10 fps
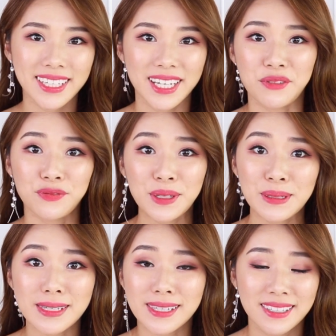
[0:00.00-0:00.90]
It
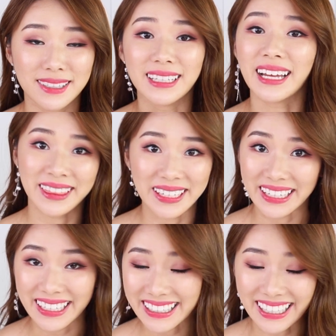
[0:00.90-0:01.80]
feels
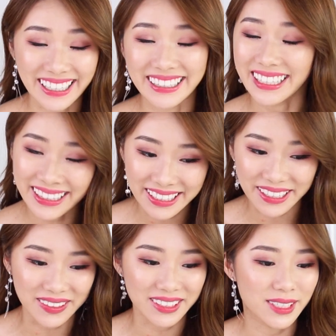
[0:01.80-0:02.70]
nothing, like nothing
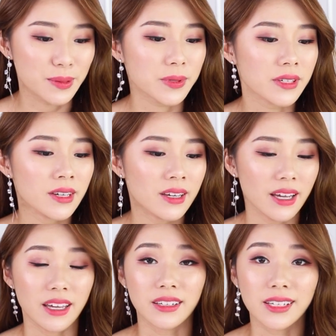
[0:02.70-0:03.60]
on the lips,
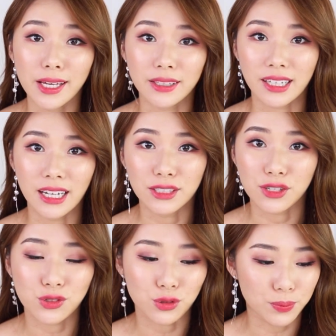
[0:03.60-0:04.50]
and yet the color is
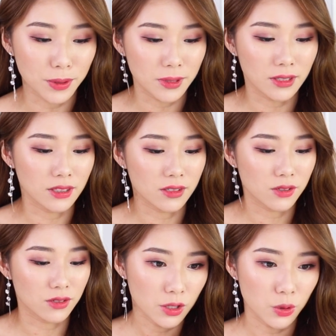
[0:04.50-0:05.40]
so pigmented.
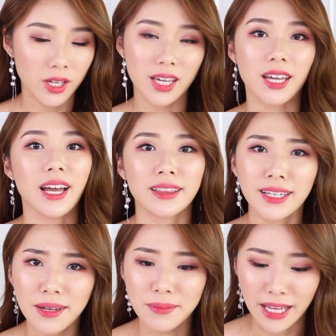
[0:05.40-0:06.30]
Okay, I think
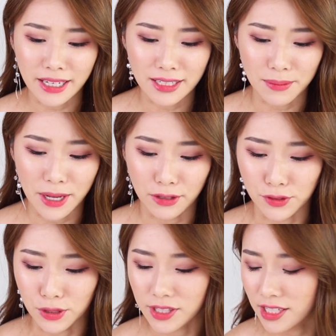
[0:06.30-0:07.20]
I'm lacking a pair of
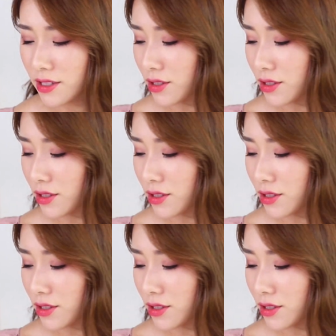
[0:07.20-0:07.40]
falsies,